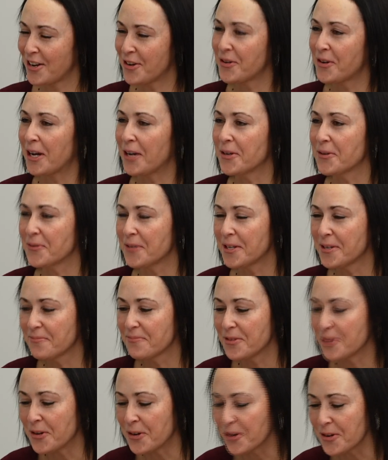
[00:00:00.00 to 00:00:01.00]
Okay, well,
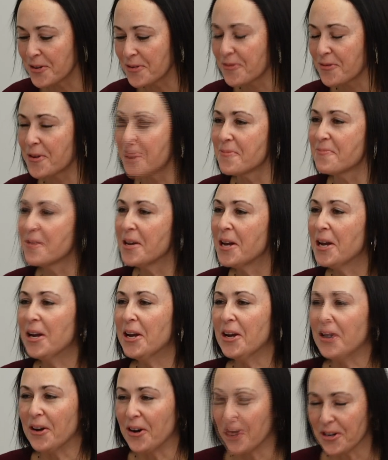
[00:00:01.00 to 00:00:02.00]
you heard it from
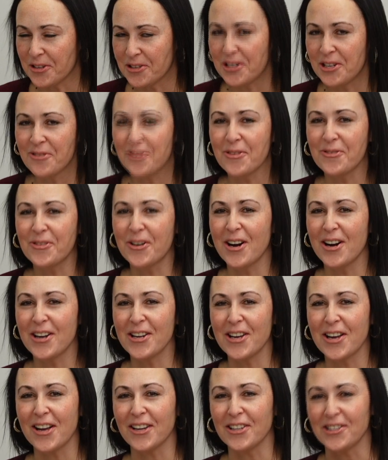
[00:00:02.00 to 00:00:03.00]
our chief of
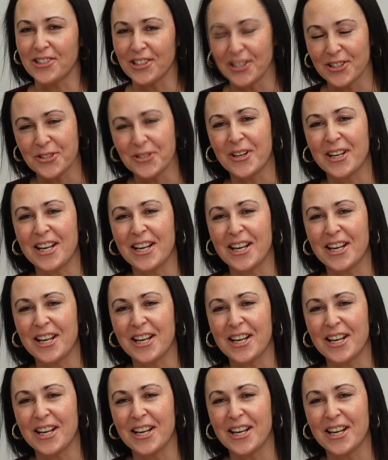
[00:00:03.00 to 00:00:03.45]
cardiology. You can